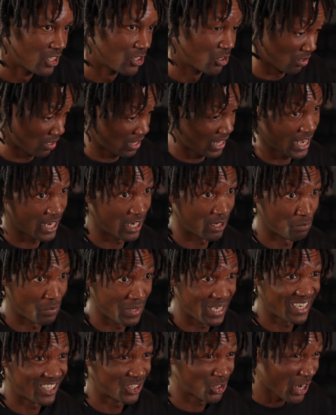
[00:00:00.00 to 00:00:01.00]
to then
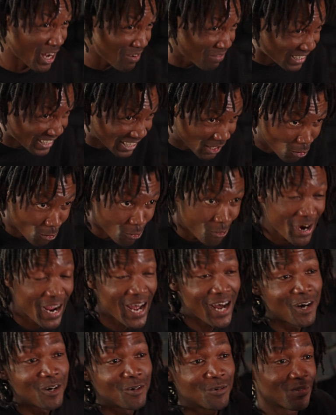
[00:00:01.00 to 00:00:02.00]
be traveling
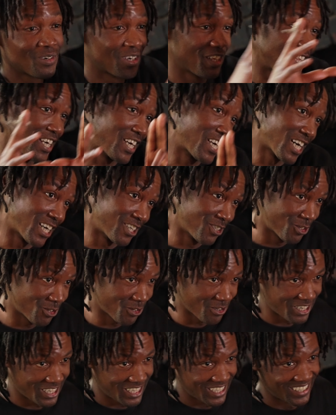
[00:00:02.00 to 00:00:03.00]
around the
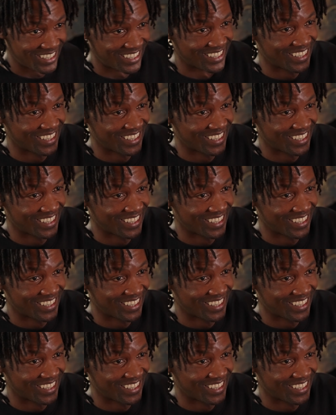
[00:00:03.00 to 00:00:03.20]
country